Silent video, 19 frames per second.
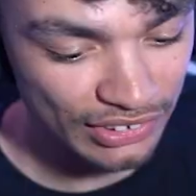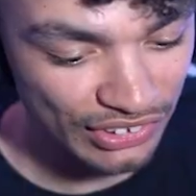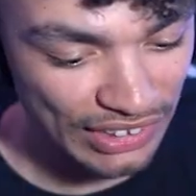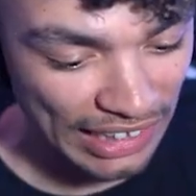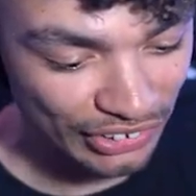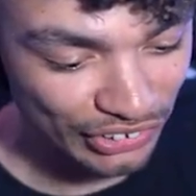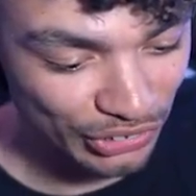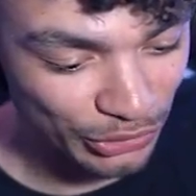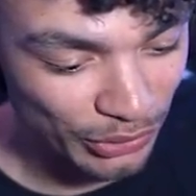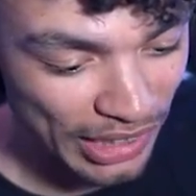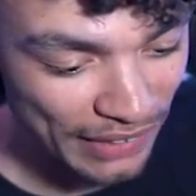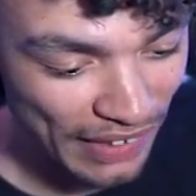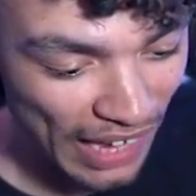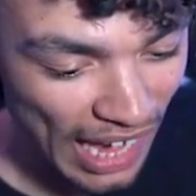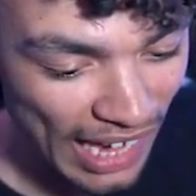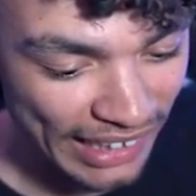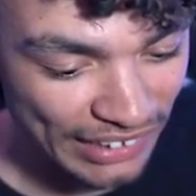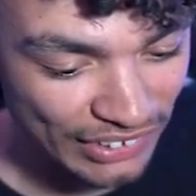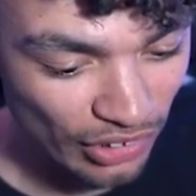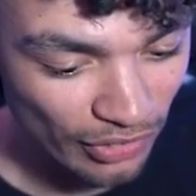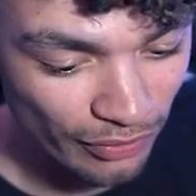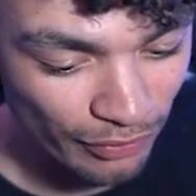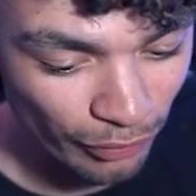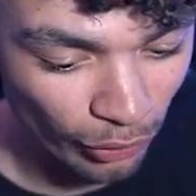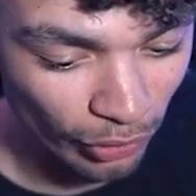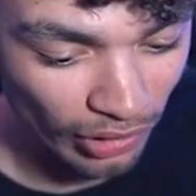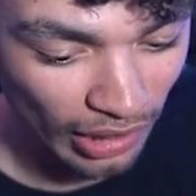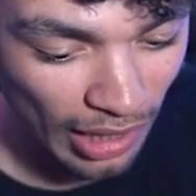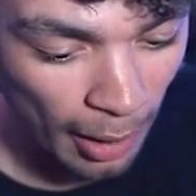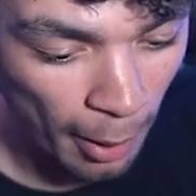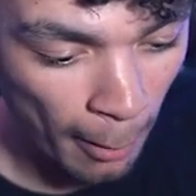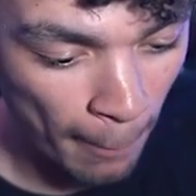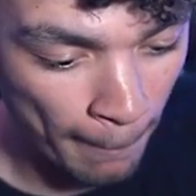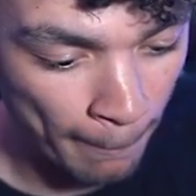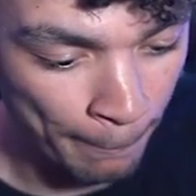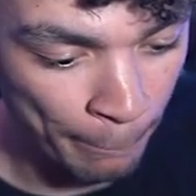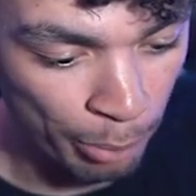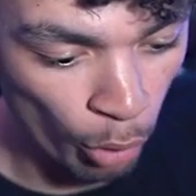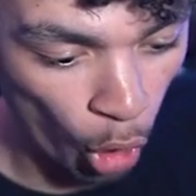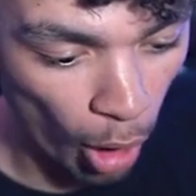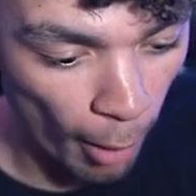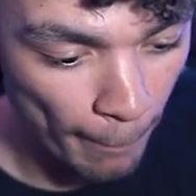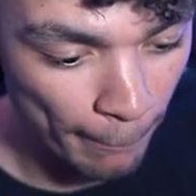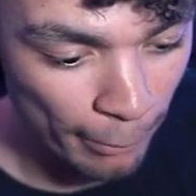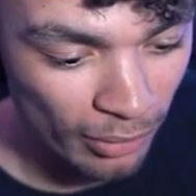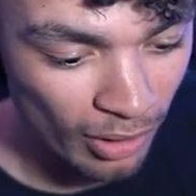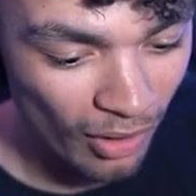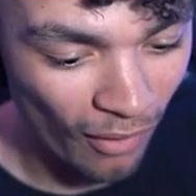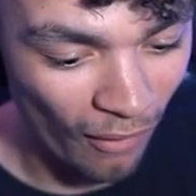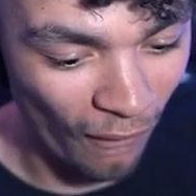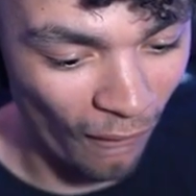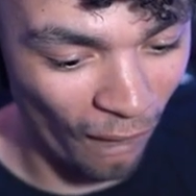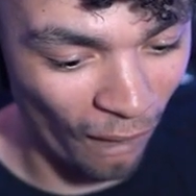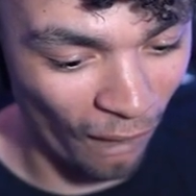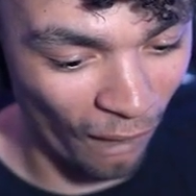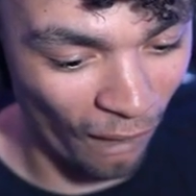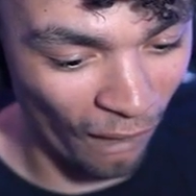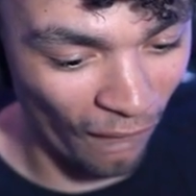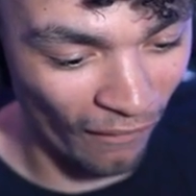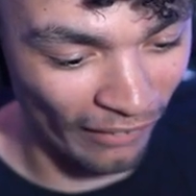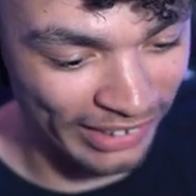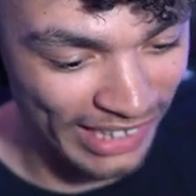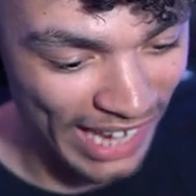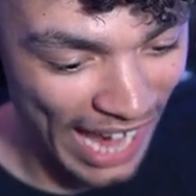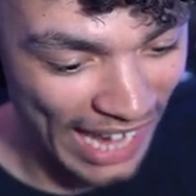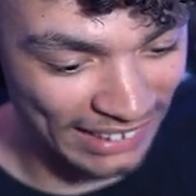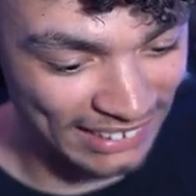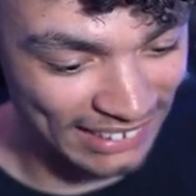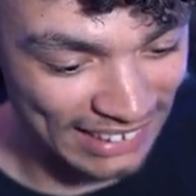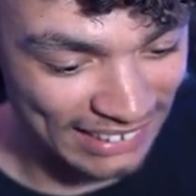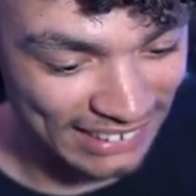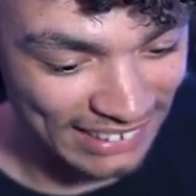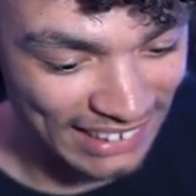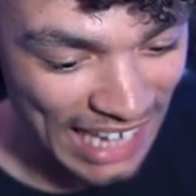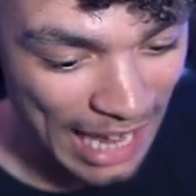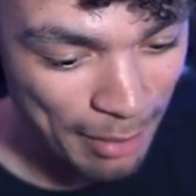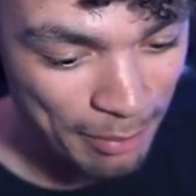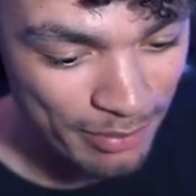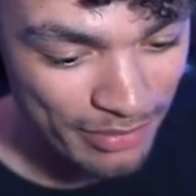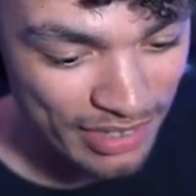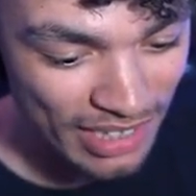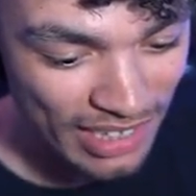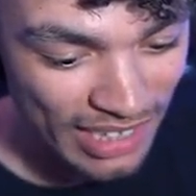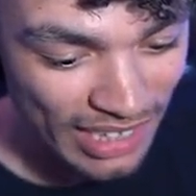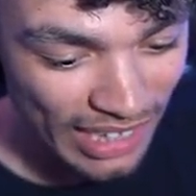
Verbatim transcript: Stance tuning, the height is on full, but oh yes, it slammed.